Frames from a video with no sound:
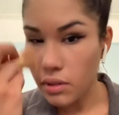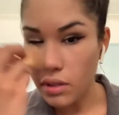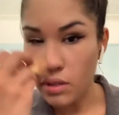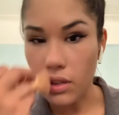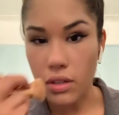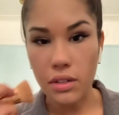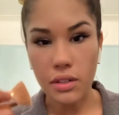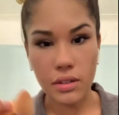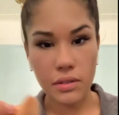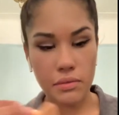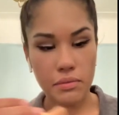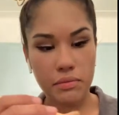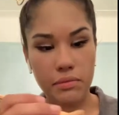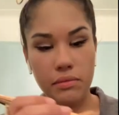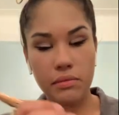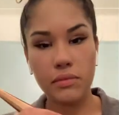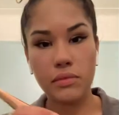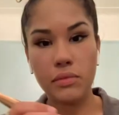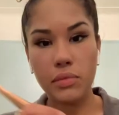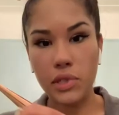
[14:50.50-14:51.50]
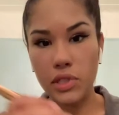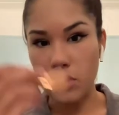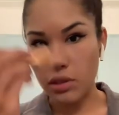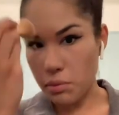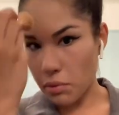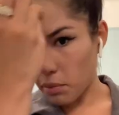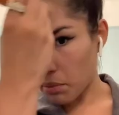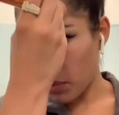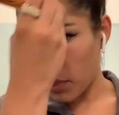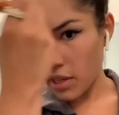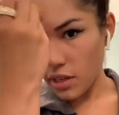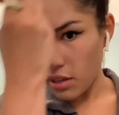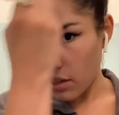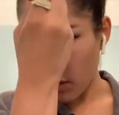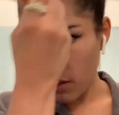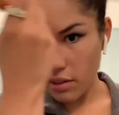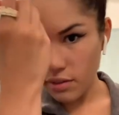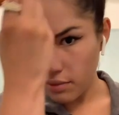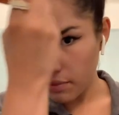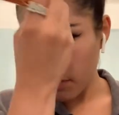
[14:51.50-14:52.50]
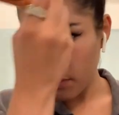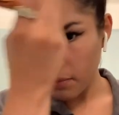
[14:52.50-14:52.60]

um, put them up here,